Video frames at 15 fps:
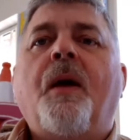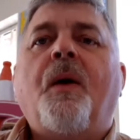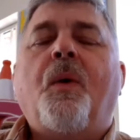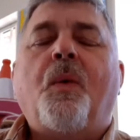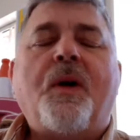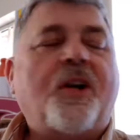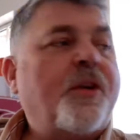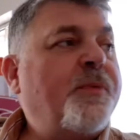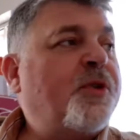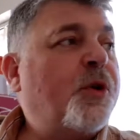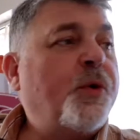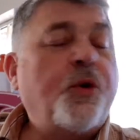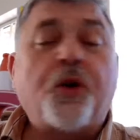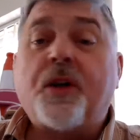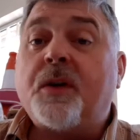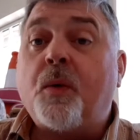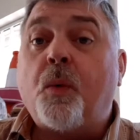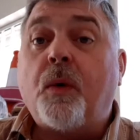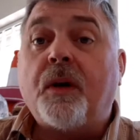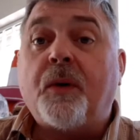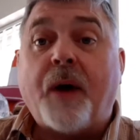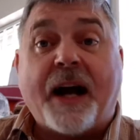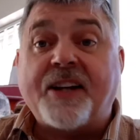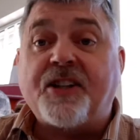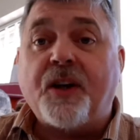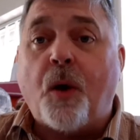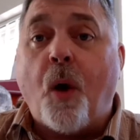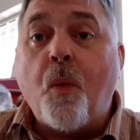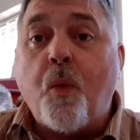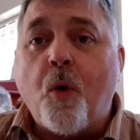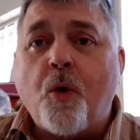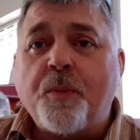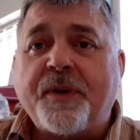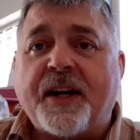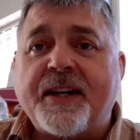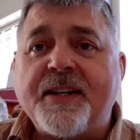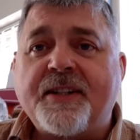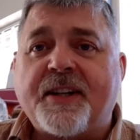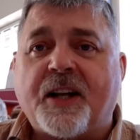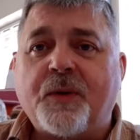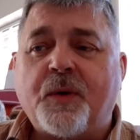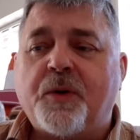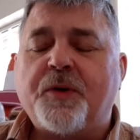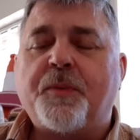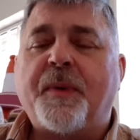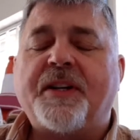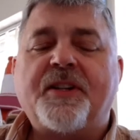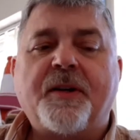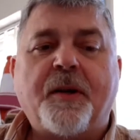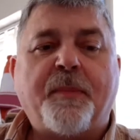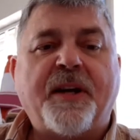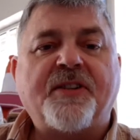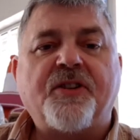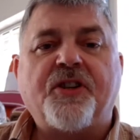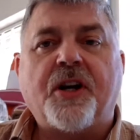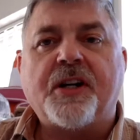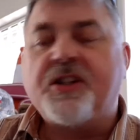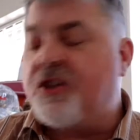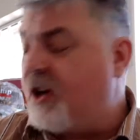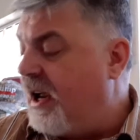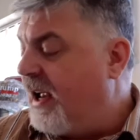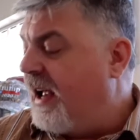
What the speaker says: Welcome to another, actually a warm day in Sandwell, which makes it a pleasant change.